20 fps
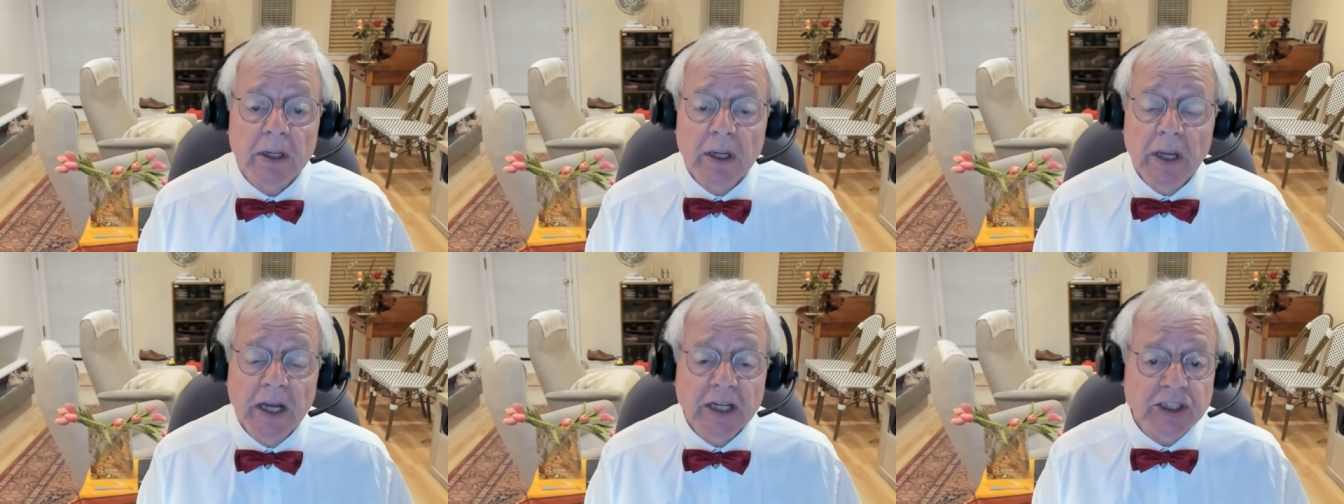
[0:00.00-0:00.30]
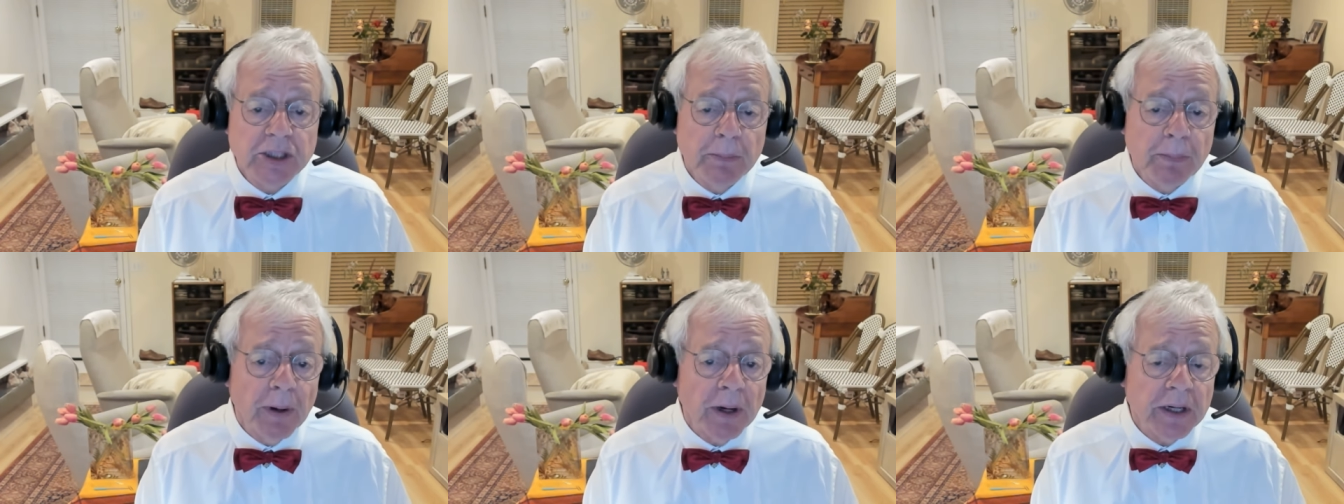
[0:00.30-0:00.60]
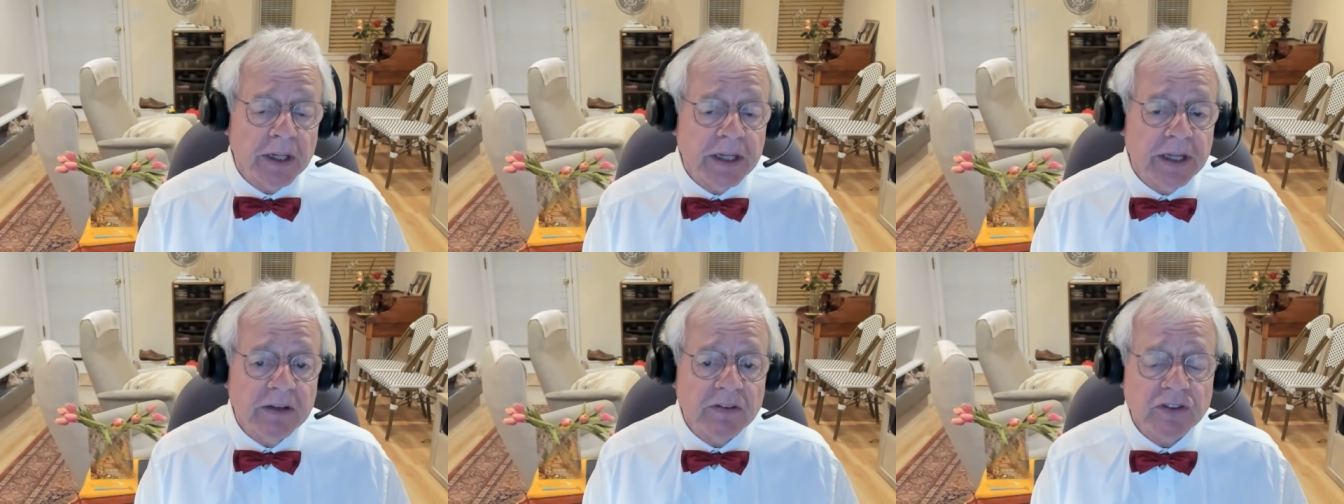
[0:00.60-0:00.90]
And she
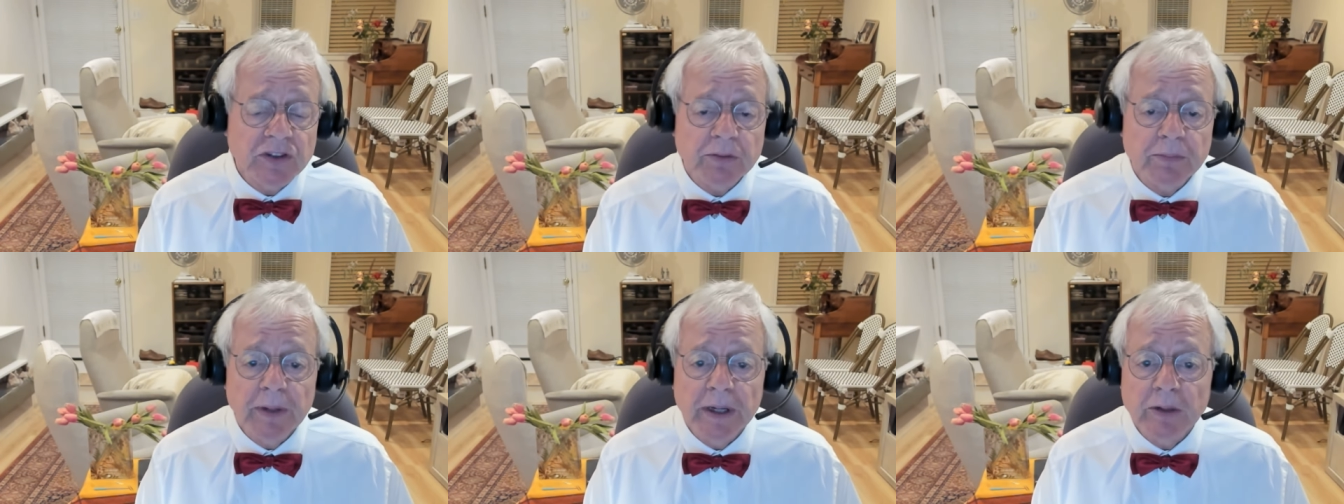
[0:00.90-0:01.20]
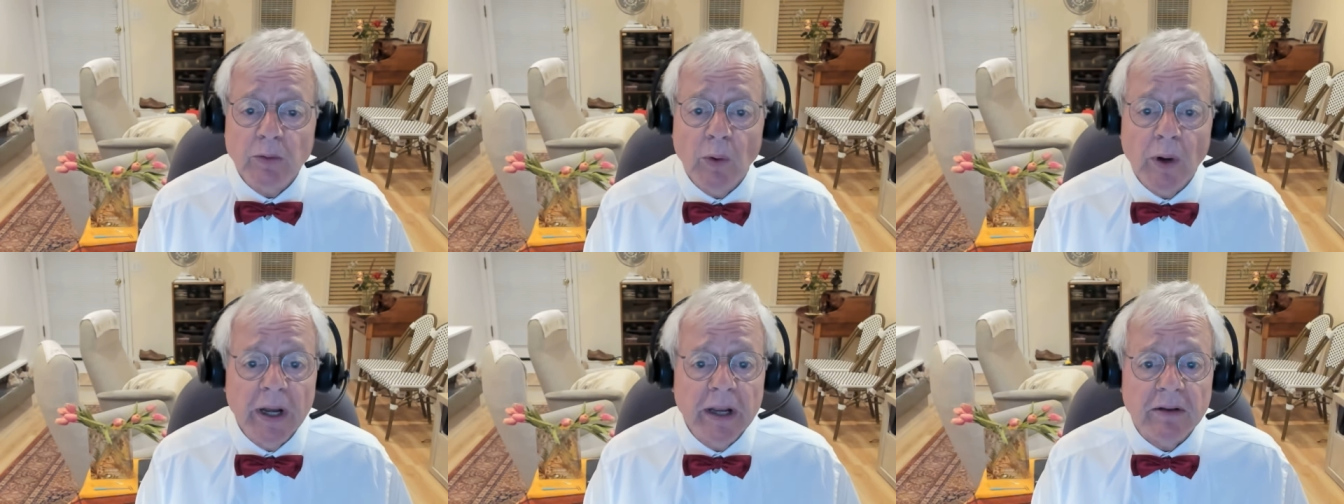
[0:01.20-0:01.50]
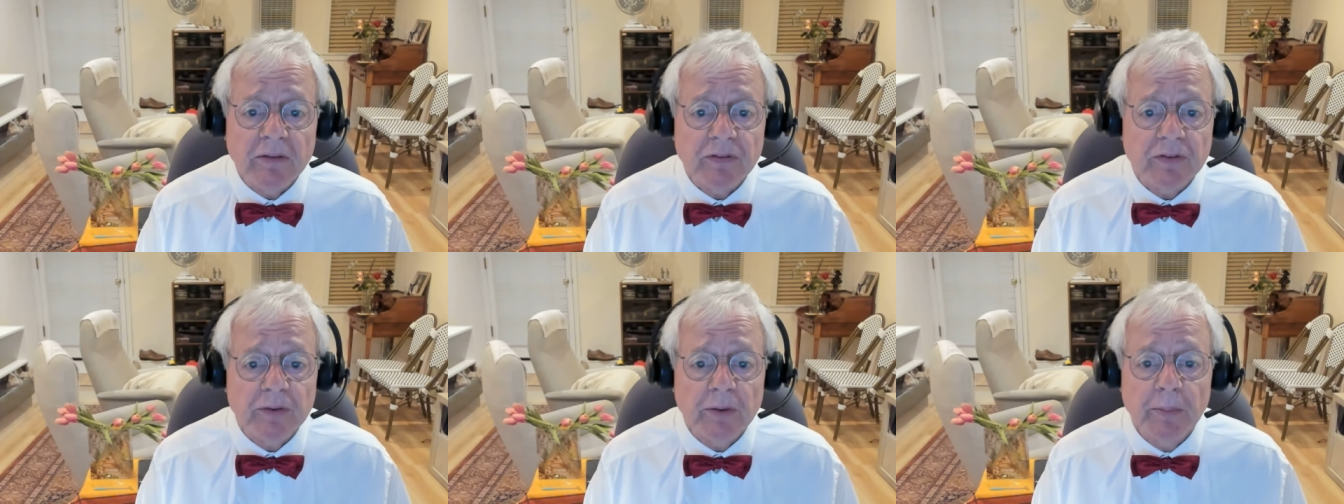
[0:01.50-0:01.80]
bought gifts for my
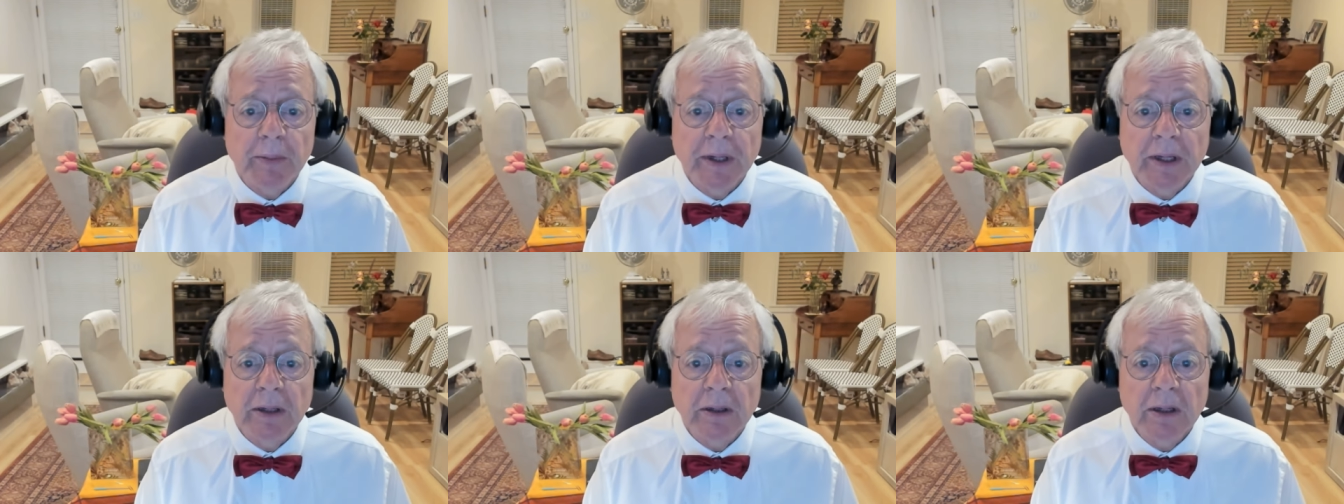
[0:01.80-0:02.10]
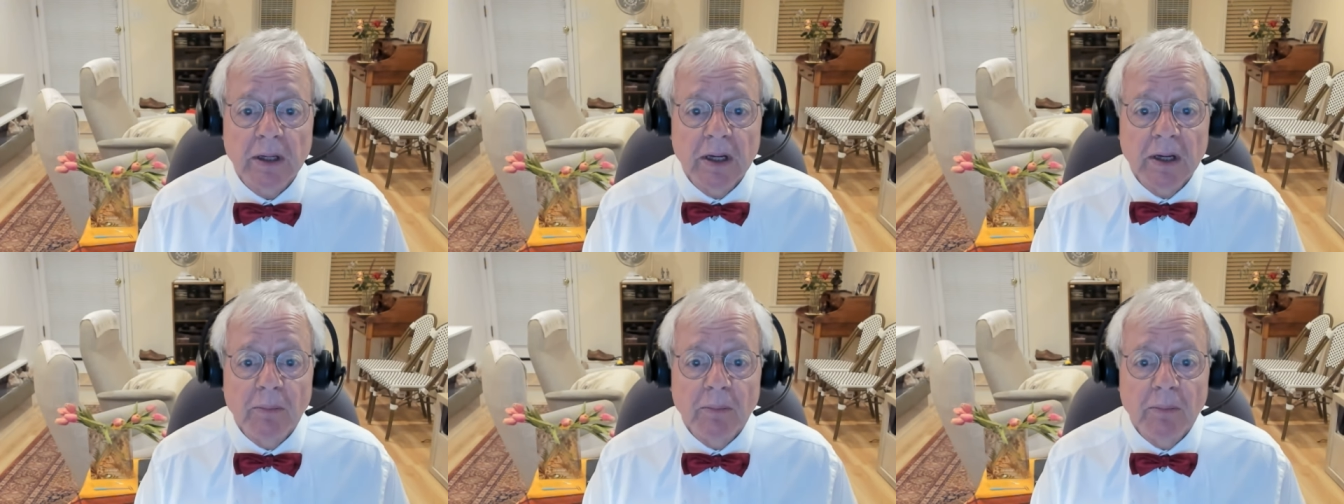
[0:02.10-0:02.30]
wife. I mean,